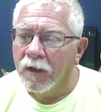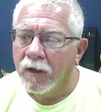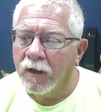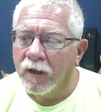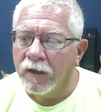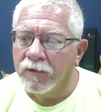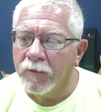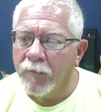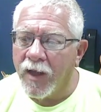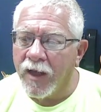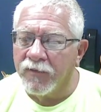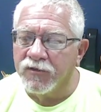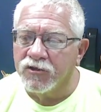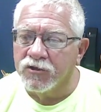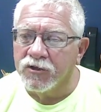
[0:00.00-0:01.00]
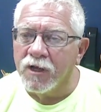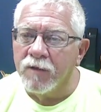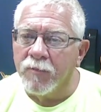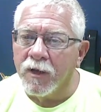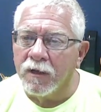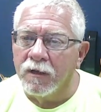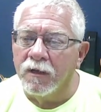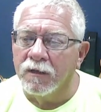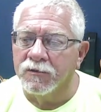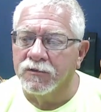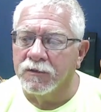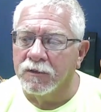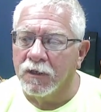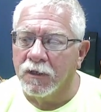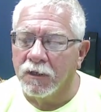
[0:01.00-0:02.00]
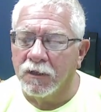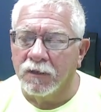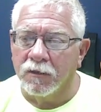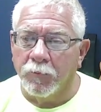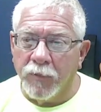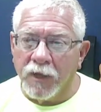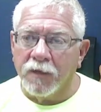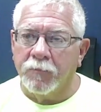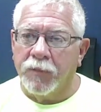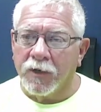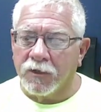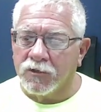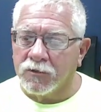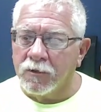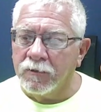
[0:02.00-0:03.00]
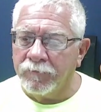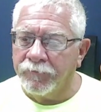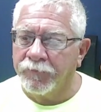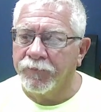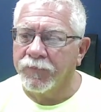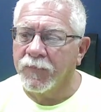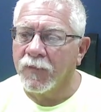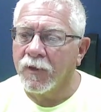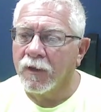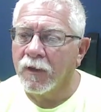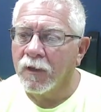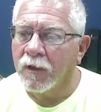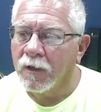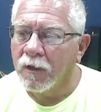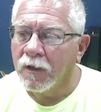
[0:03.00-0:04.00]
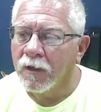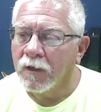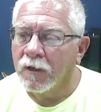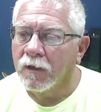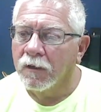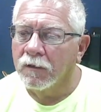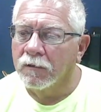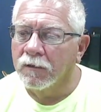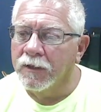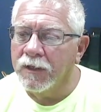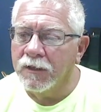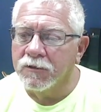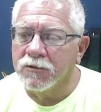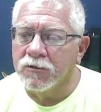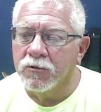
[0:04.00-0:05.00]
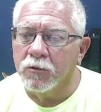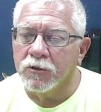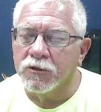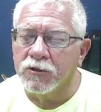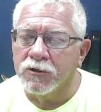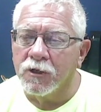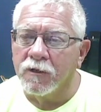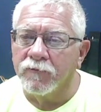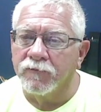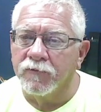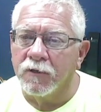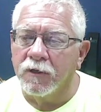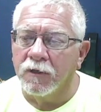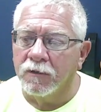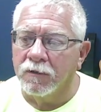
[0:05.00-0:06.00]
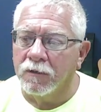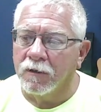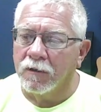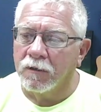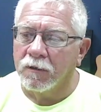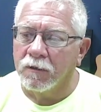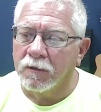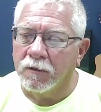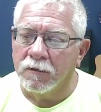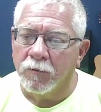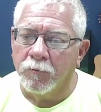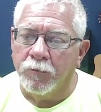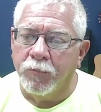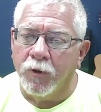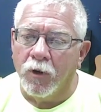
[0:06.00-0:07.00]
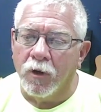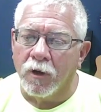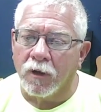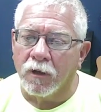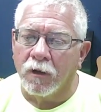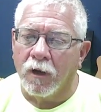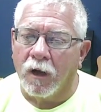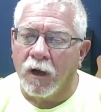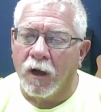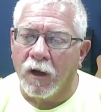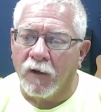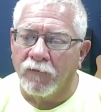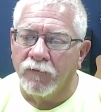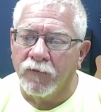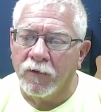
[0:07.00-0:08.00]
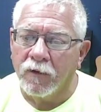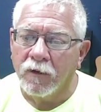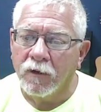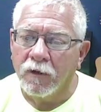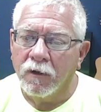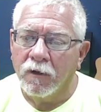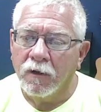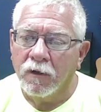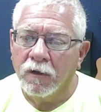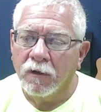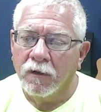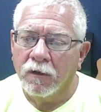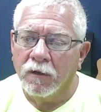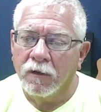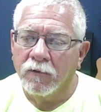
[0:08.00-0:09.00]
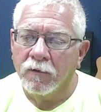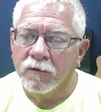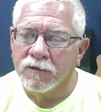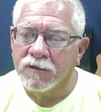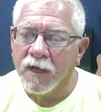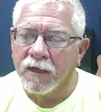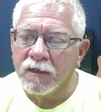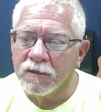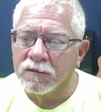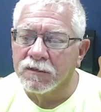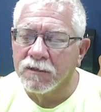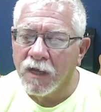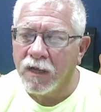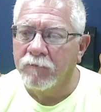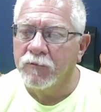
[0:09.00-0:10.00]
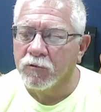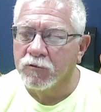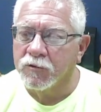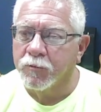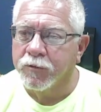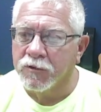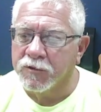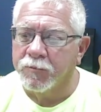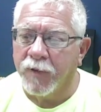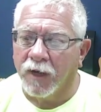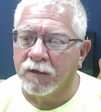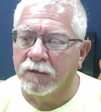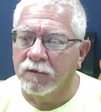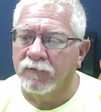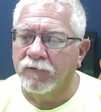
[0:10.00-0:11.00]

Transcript: And the Bathsheba incident, in the big picture, leads to a shift in the, in the book of Second Samuel's perspective.